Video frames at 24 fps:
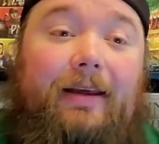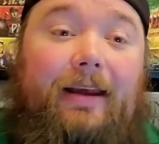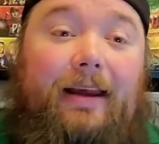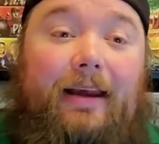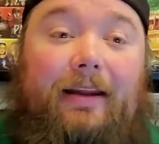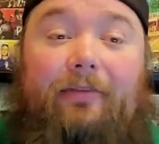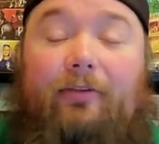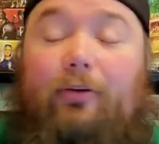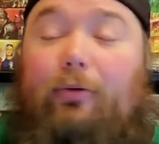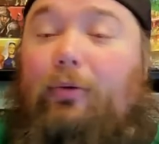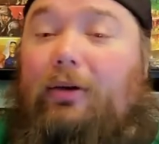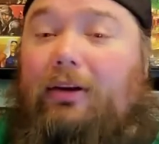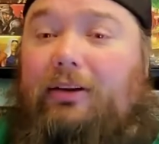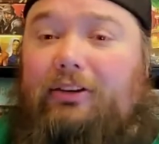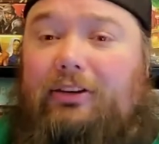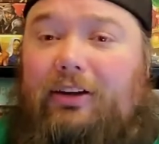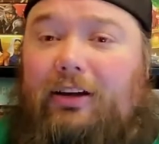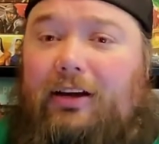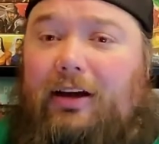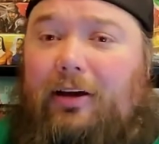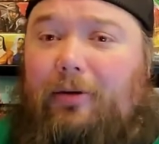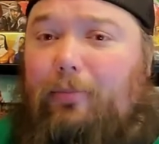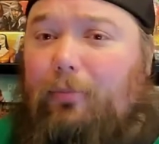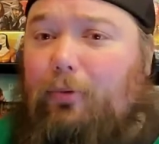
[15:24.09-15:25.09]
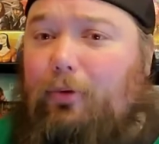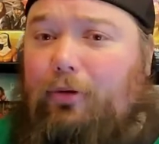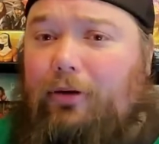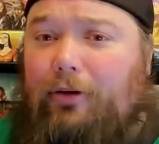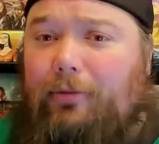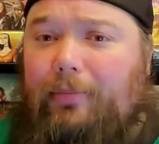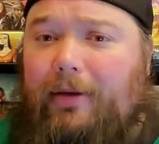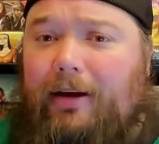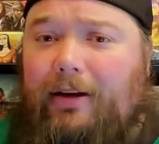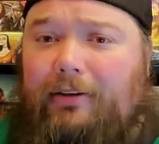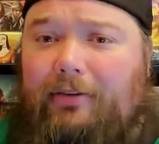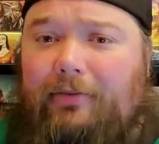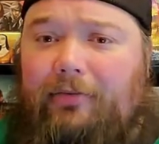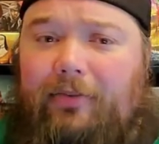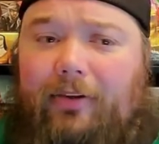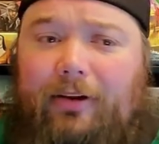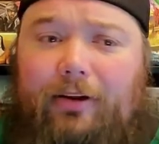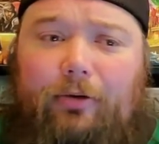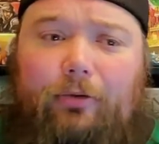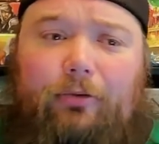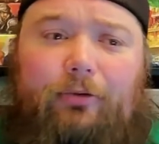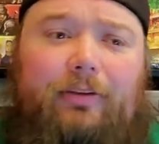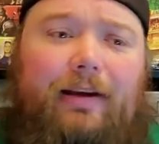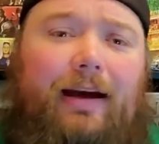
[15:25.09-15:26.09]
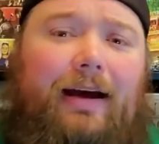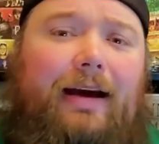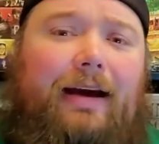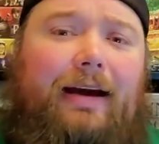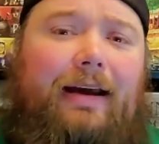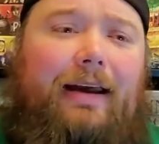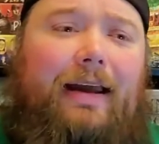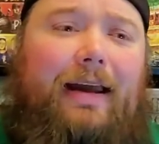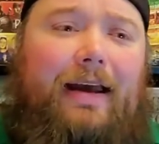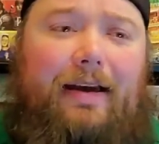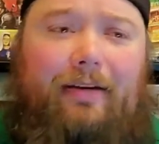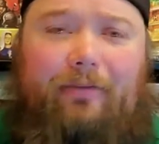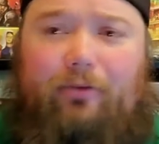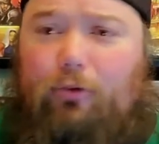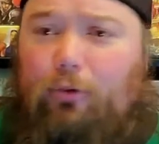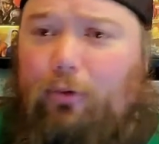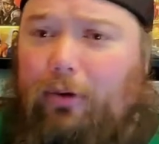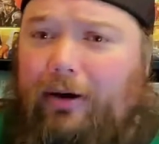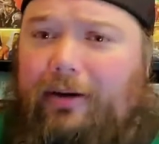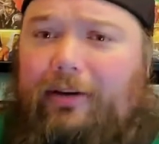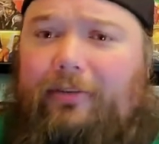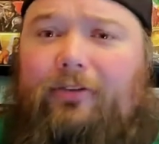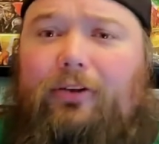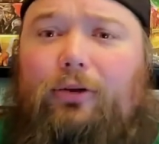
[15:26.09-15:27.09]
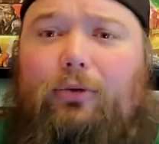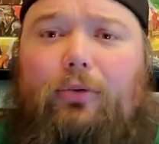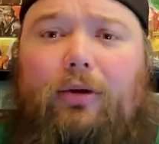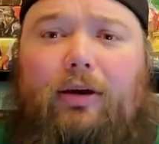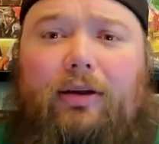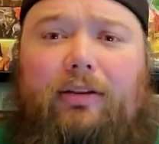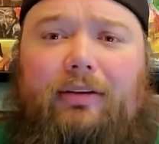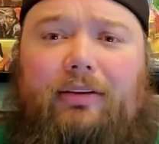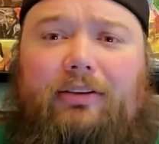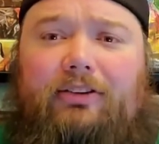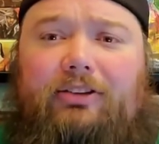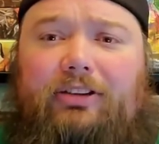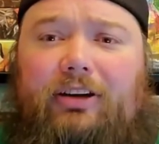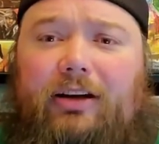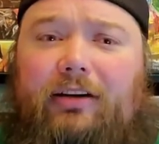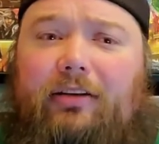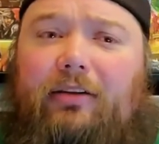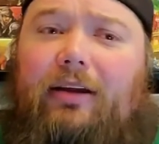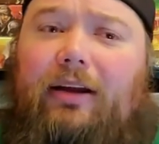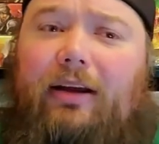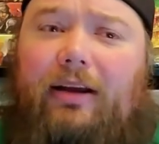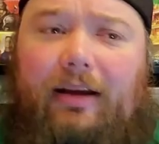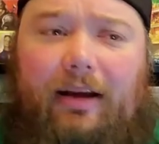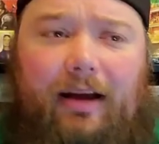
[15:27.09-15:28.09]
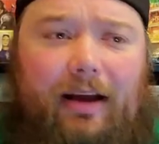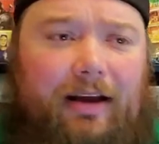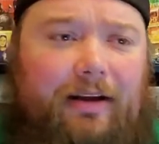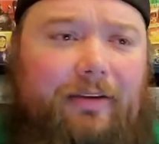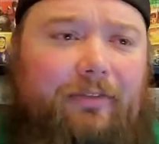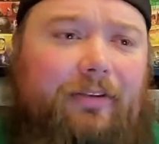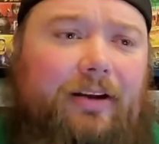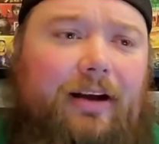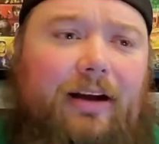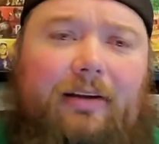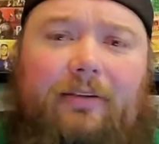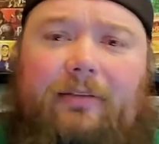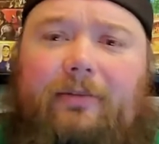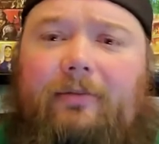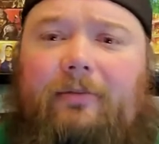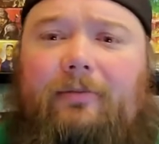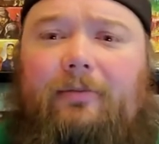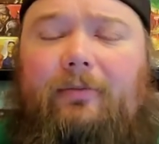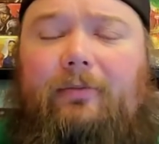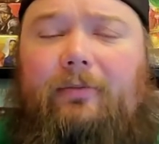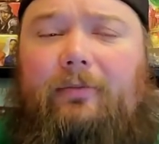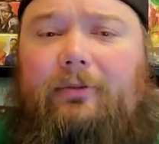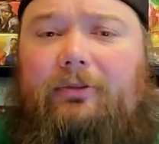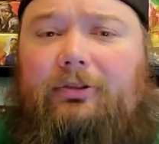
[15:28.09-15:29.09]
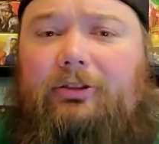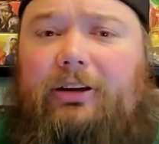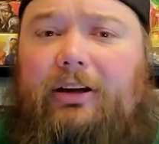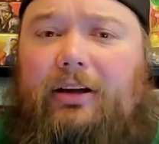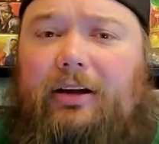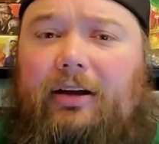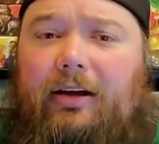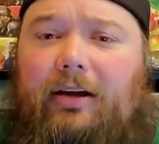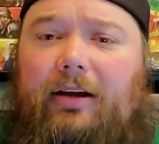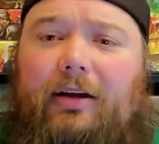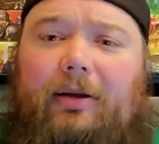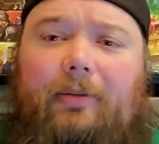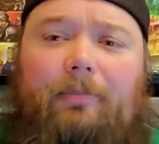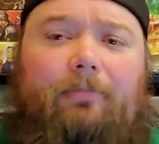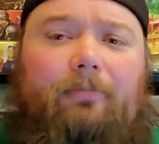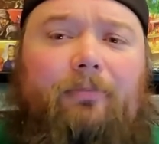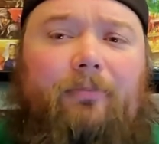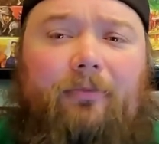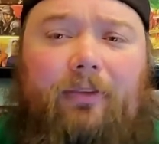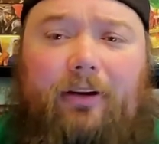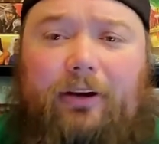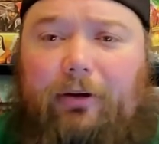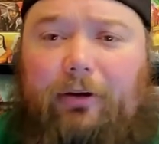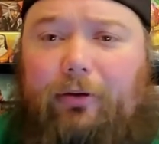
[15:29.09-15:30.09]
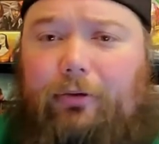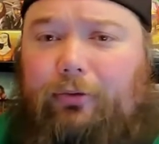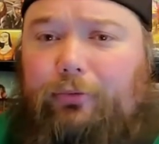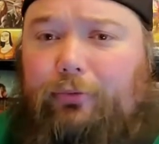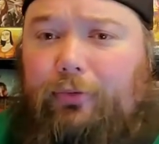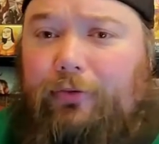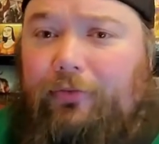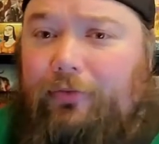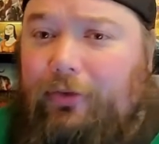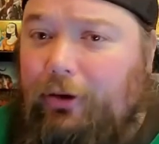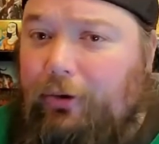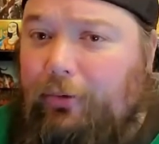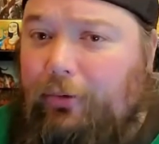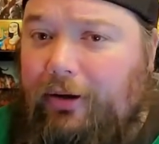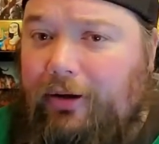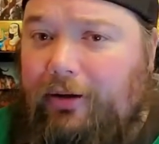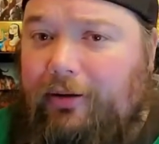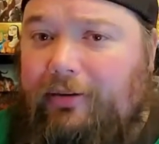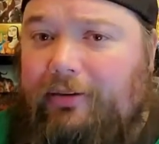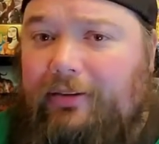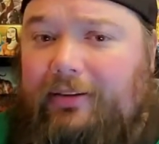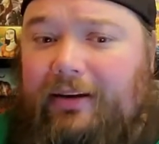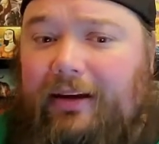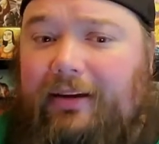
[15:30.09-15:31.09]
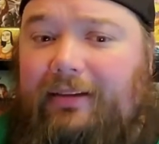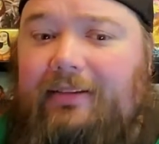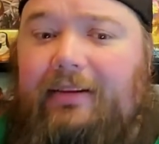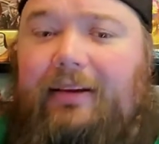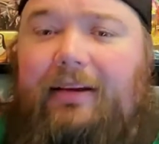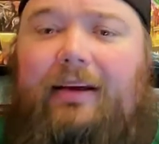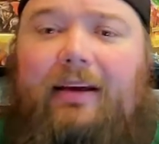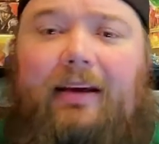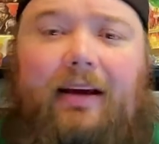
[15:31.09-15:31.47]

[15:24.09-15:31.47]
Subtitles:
And if you want to check out more Unmatched videos, I have quite a few on this channel. I've got videos reviewing sets.